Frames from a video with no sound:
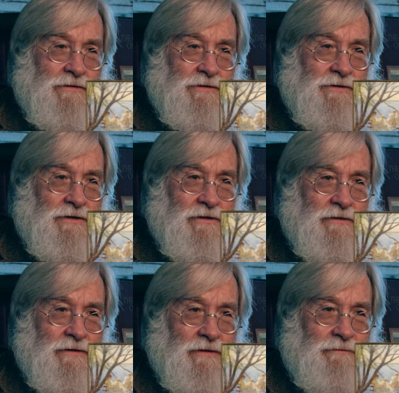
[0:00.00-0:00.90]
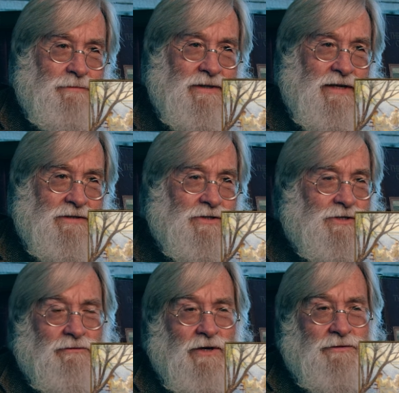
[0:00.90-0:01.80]
So, but that's just
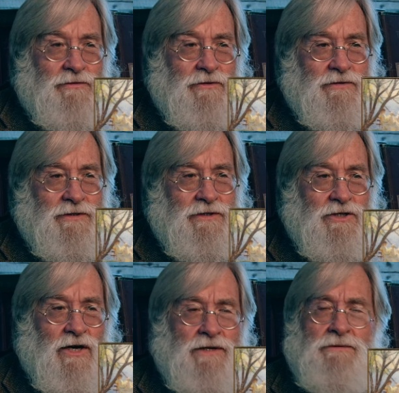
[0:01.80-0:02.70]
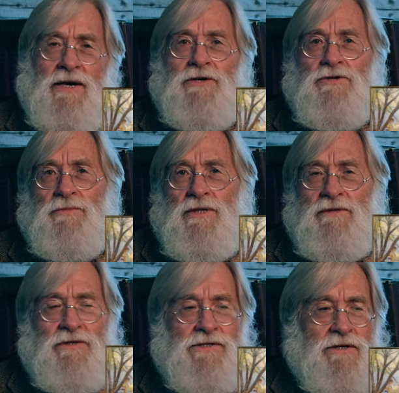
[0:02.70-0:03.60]
the run through. You know, I, I do
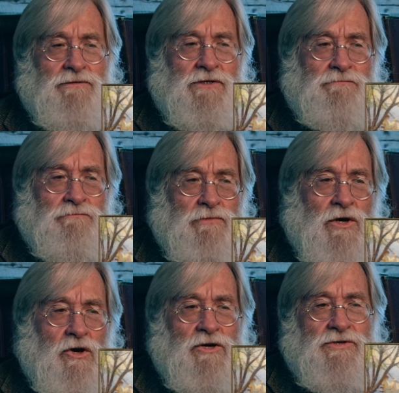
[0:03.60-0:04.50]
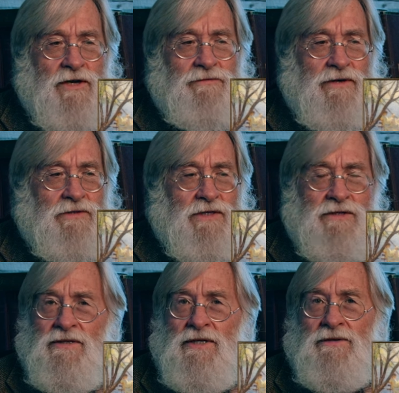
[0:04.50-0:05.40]
believe this stuff is more self
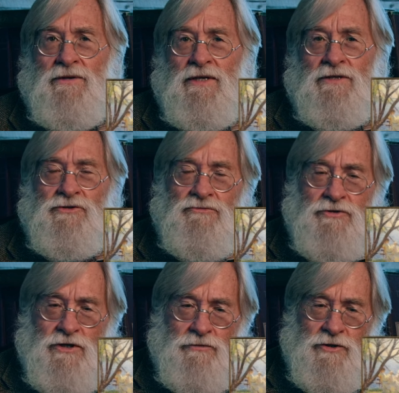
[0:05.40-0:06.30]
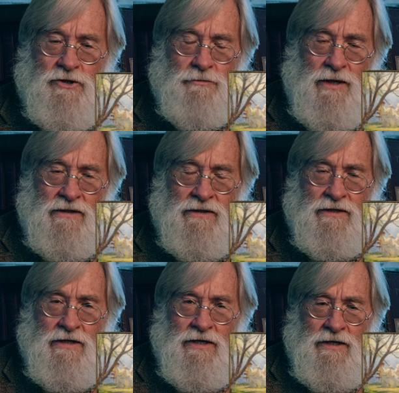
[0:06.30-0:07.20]
evident than anything else. You know that you're painting.